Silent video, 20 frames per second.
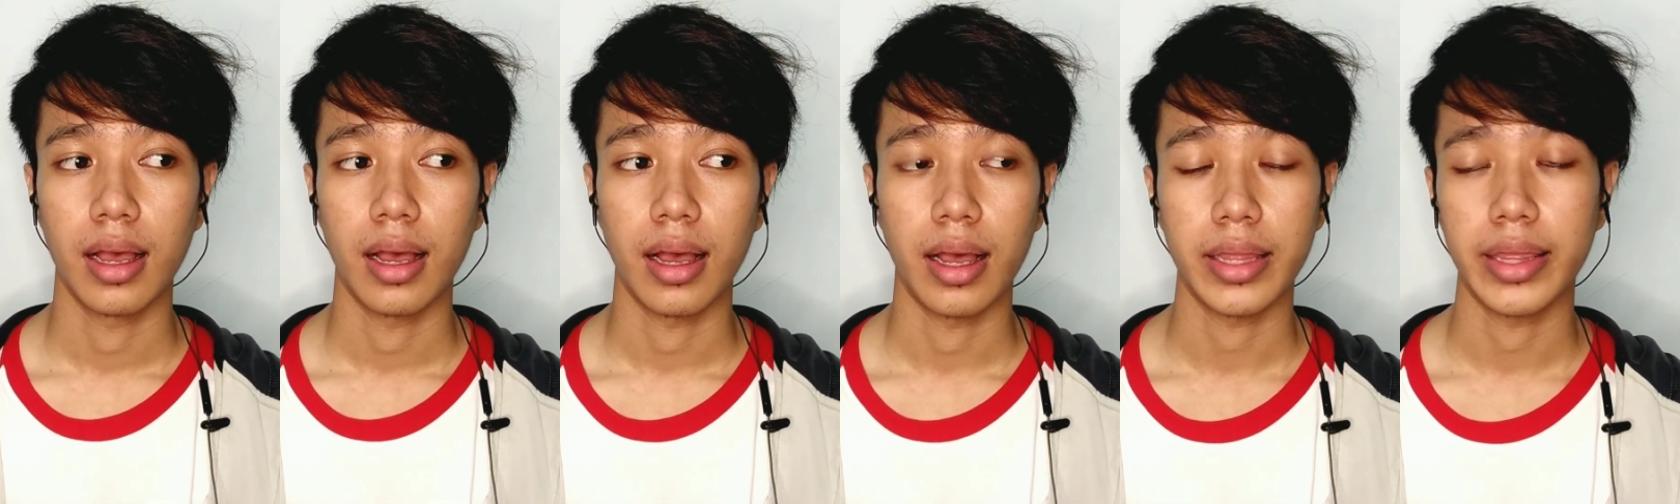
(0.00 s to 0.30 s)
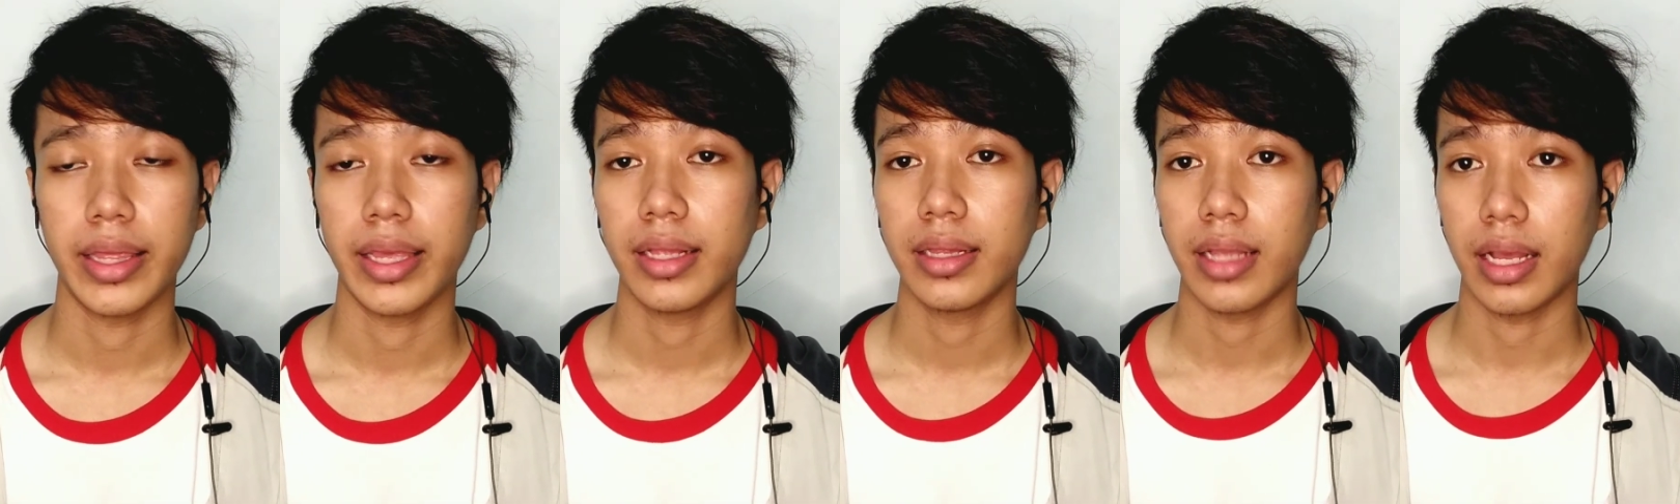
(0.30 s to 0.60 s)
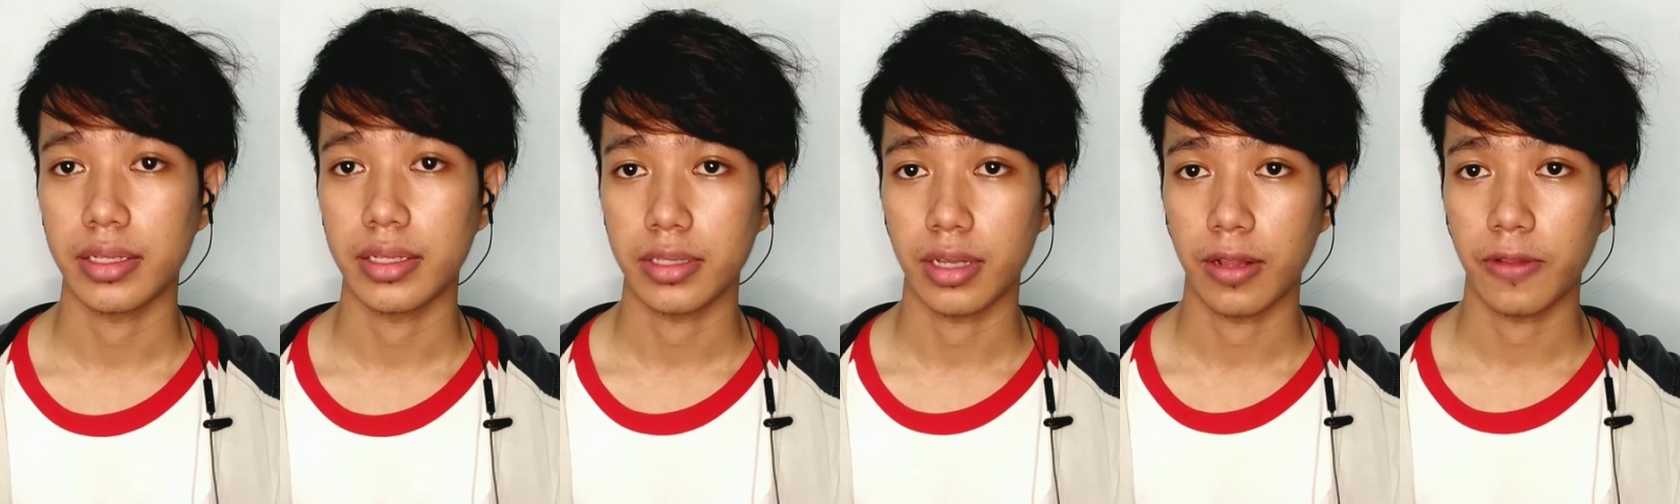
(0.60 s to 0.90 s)
I think
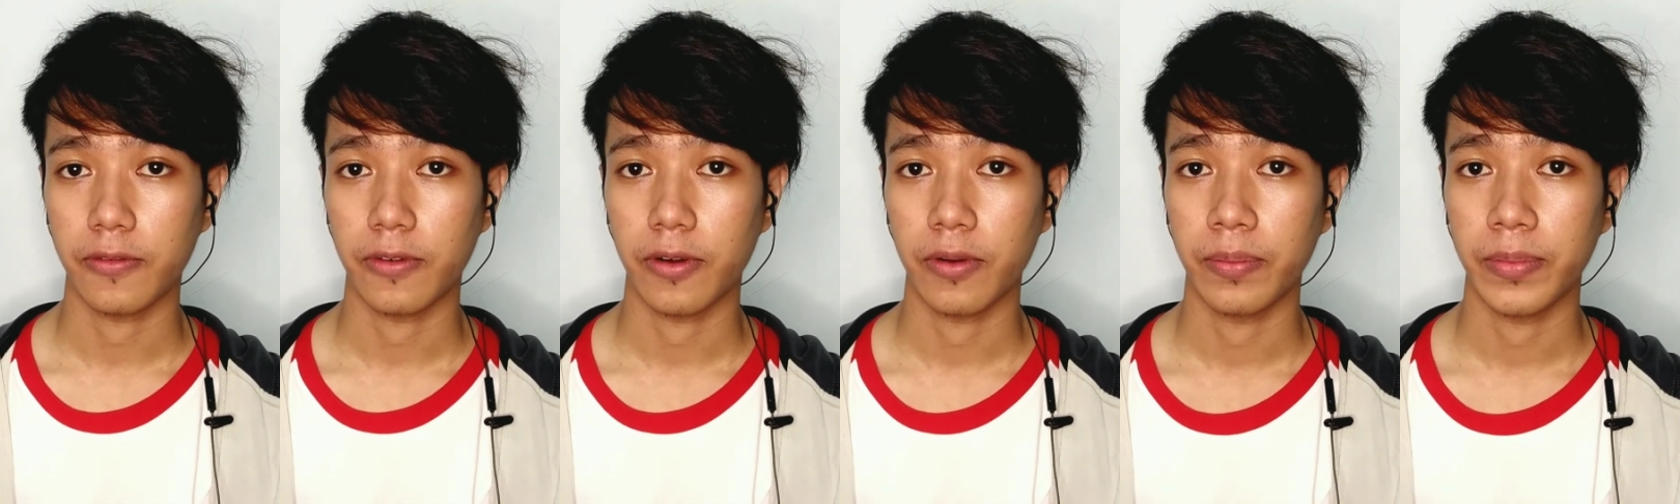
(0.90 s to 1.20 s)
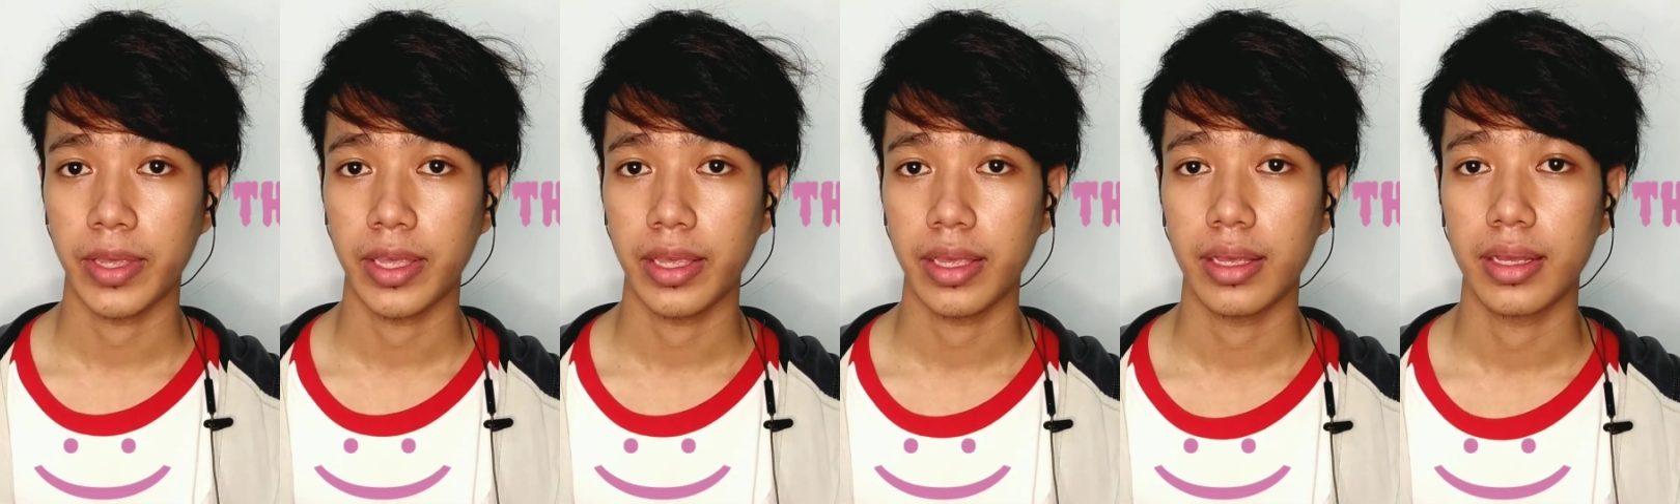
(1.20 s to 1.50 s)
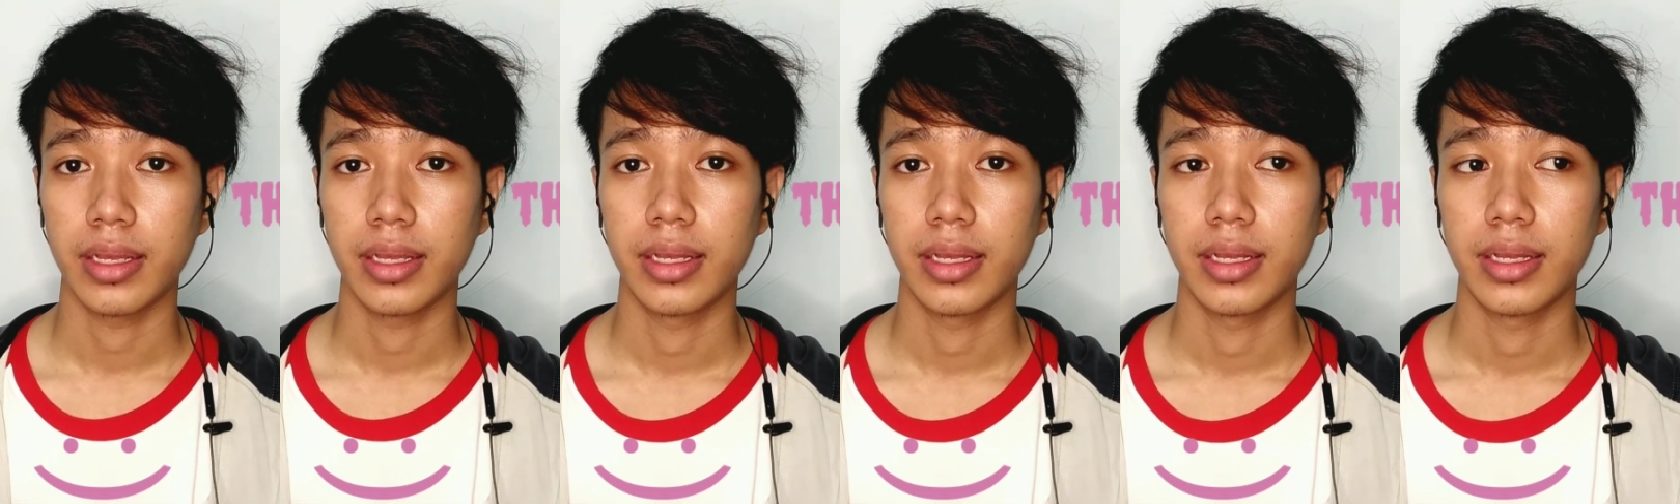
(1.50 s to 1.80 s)
that's all from me.
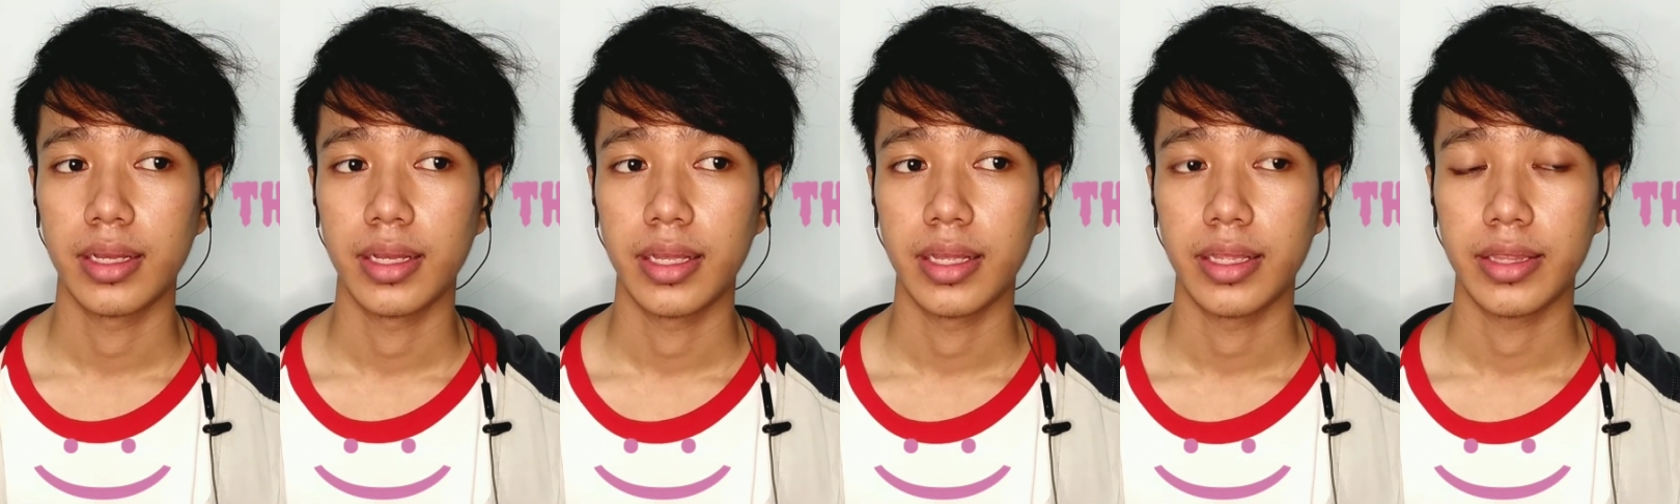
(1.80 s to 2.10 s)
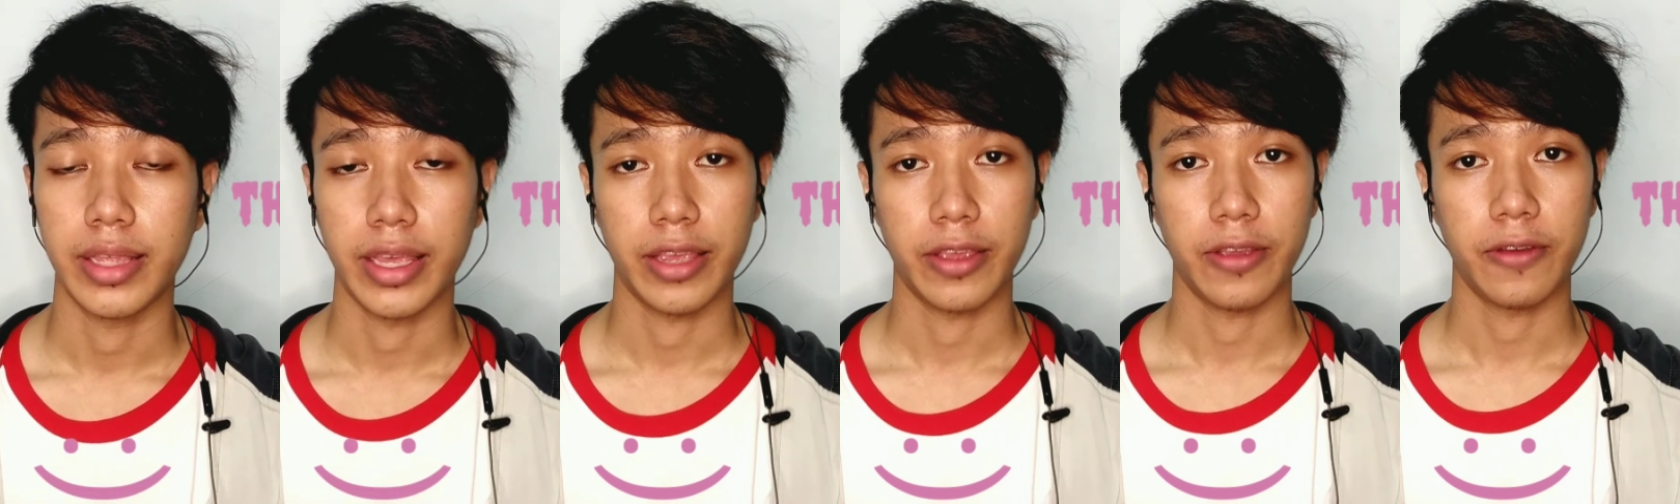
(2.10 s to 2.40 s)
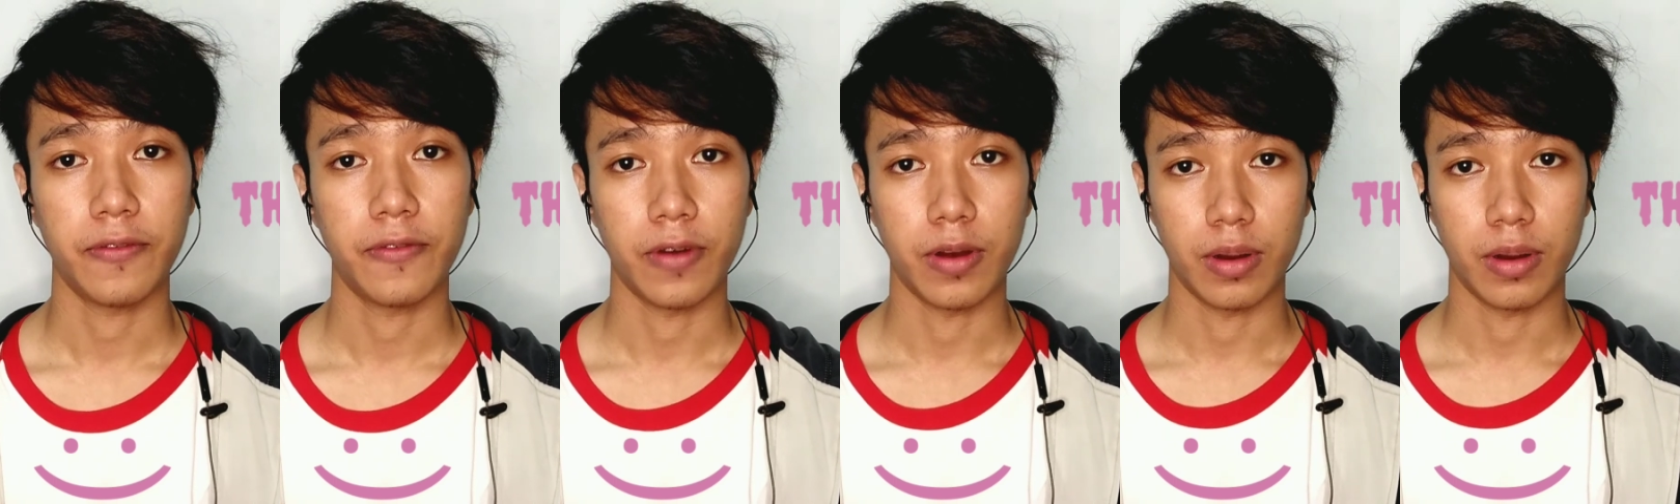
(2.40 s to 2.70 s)
Thank you
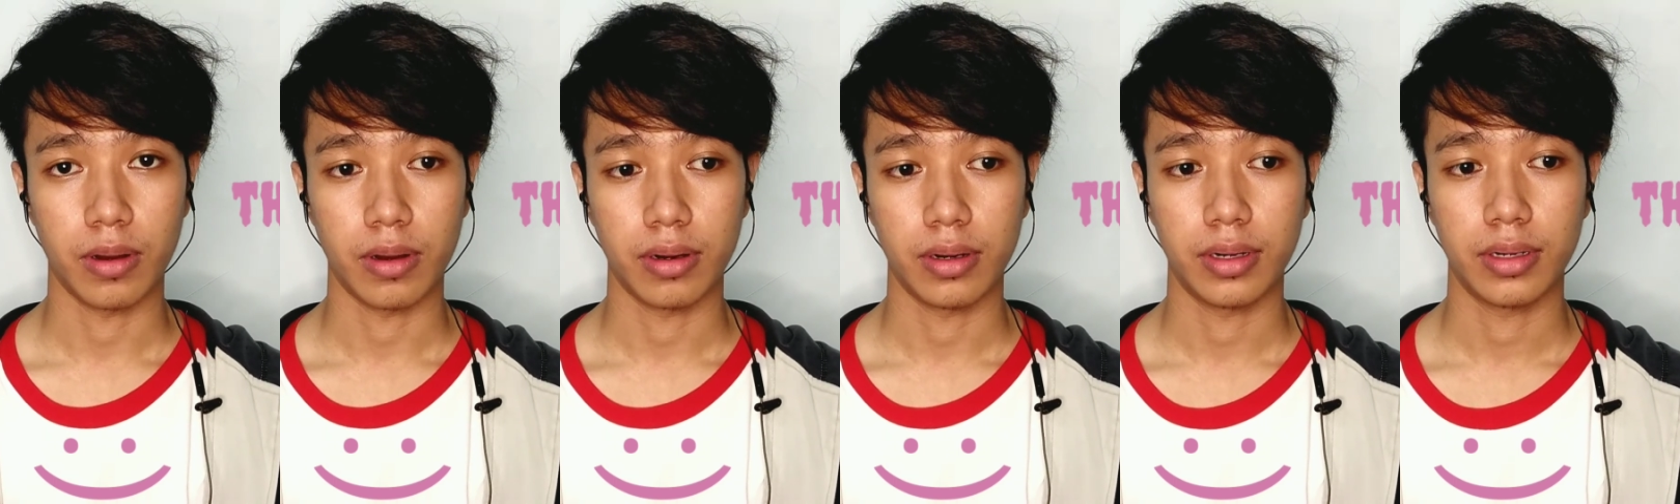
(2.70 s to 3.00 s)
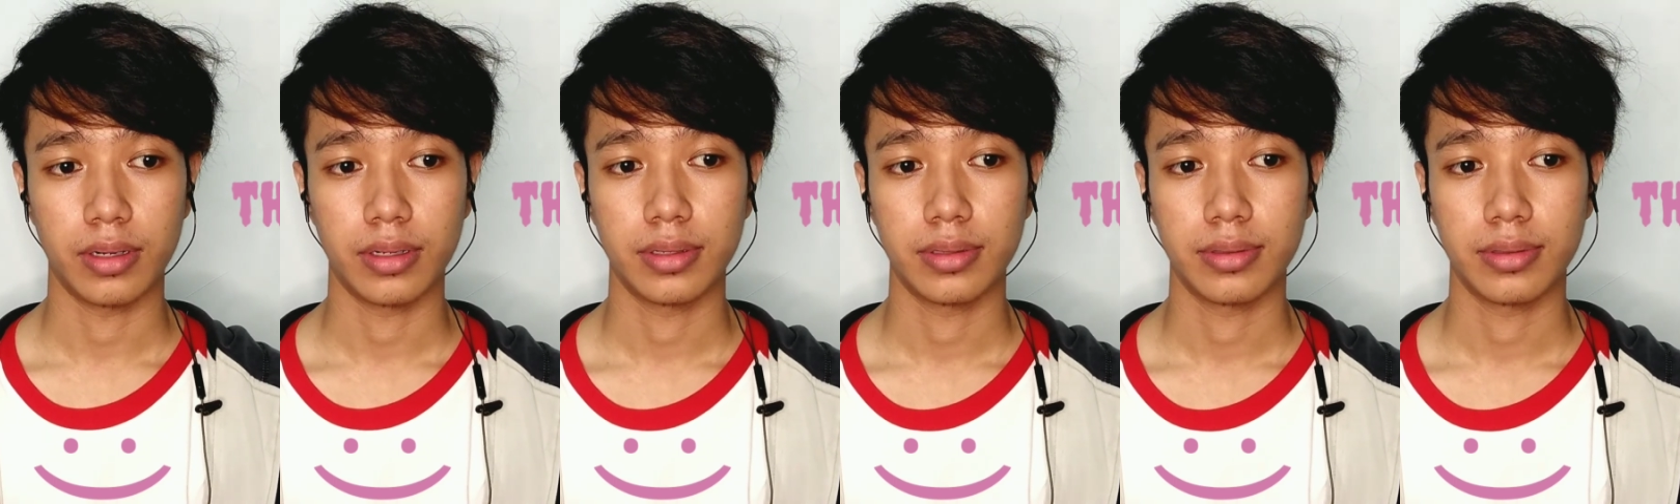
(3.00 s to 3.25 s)
for